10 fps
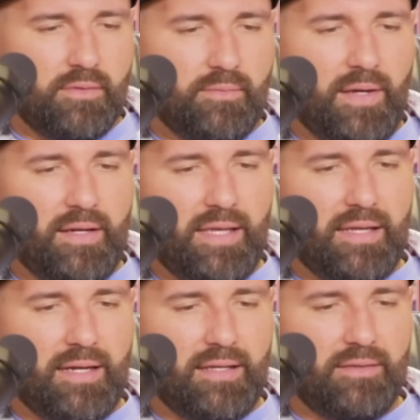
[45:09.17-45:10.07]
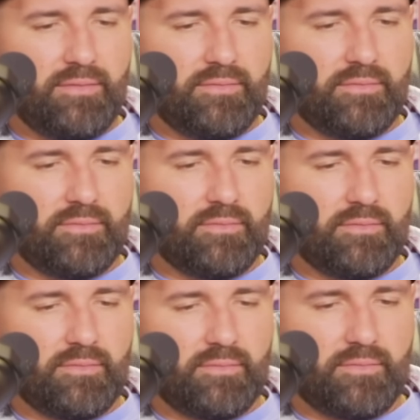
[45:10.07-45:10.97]
Why can't I?
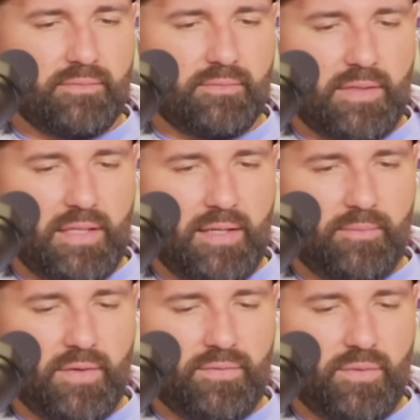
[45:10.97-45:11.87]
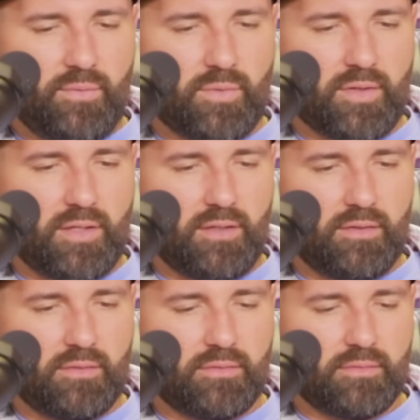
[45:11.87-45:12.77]
Why can't my phone work in
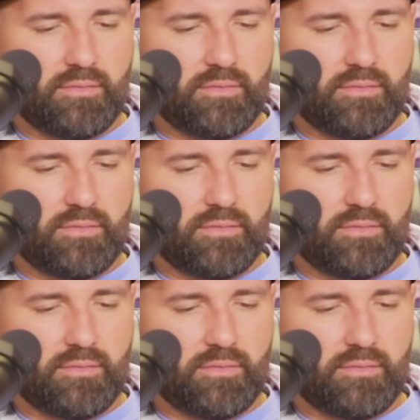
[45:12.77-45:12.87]
here?